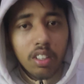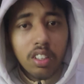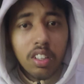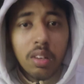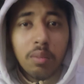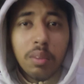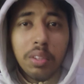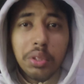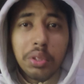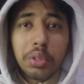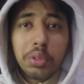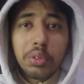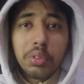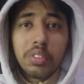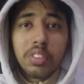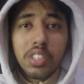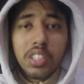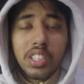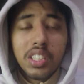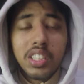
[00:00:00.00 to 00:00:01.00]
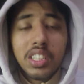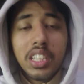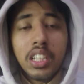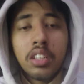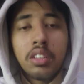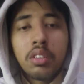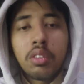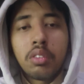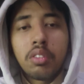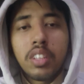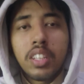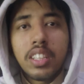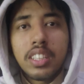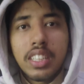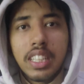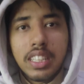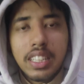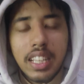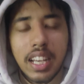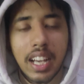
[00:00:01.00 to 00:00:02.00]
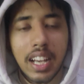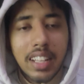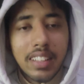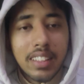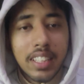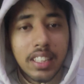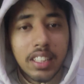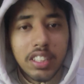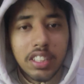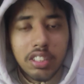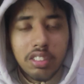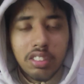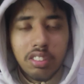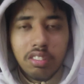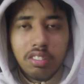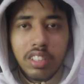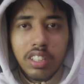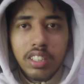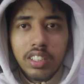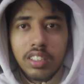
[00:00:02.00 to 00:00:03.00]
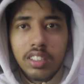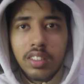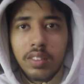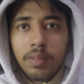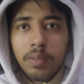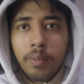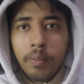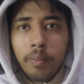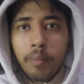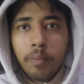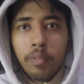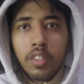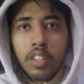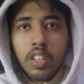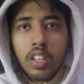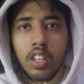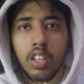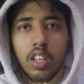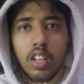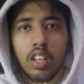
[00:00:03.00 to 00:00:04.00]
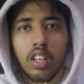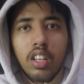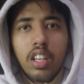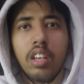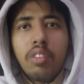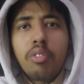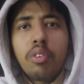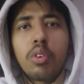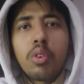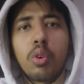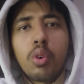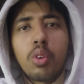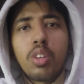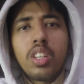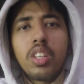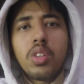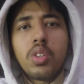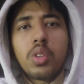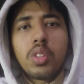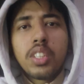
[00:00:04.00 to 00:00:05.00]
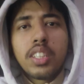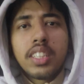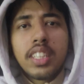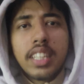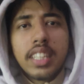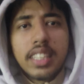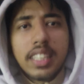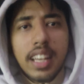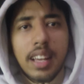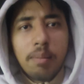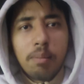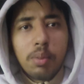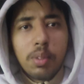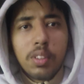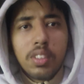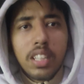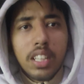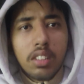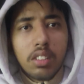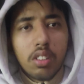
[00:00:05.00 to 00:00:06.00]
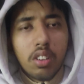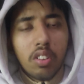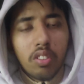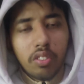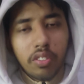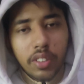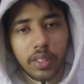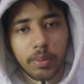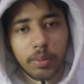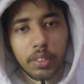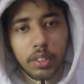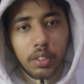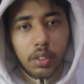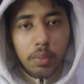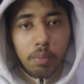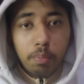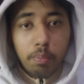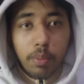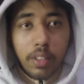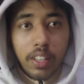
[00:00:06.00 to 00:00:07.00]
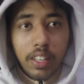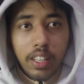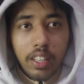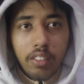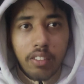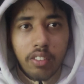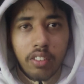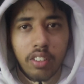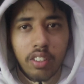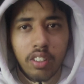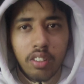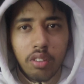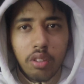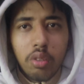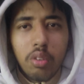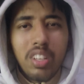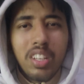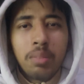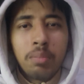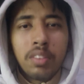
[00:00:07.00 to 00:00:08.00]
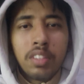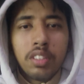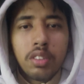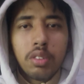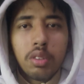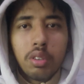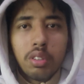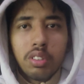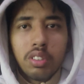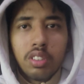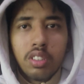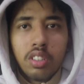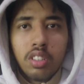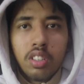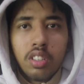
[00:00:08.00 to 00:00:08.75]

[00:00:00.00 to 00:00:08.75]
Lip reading: Number two is ignoring data that disagrees. If you only notice examples that confirms your belief, you limit growth.